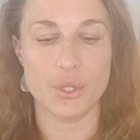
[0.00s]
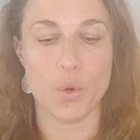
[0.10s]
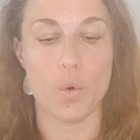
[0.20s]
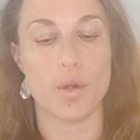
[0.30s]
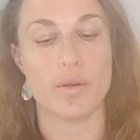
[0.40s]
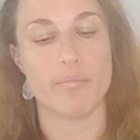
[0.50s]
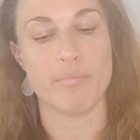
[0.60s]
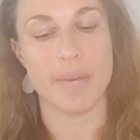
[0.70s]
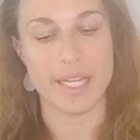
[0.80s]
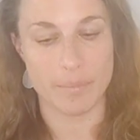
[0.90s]
your
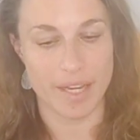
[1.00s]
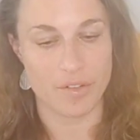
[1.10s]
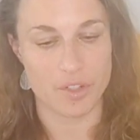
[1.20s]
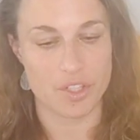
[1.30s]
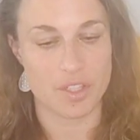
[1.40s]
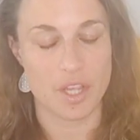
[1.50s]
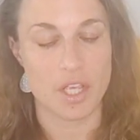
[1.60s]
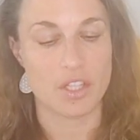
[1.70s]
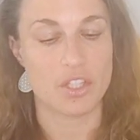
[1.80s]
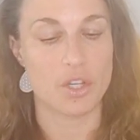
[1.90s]
money matters.
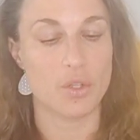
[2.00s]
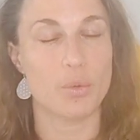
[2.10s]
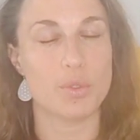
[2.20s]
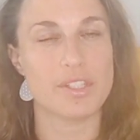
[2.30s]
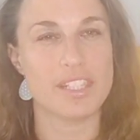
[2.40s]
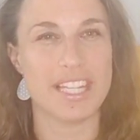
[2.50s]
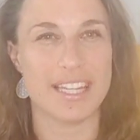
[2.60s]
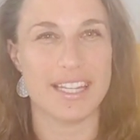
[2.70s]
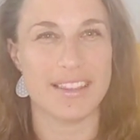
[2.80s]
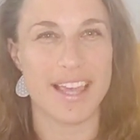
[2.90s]
So you will
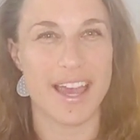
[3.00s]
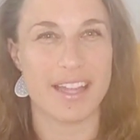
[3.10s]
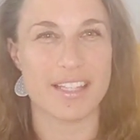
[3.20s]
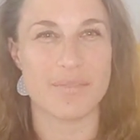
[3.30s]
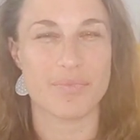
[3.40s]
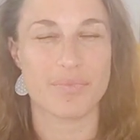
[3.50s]
see that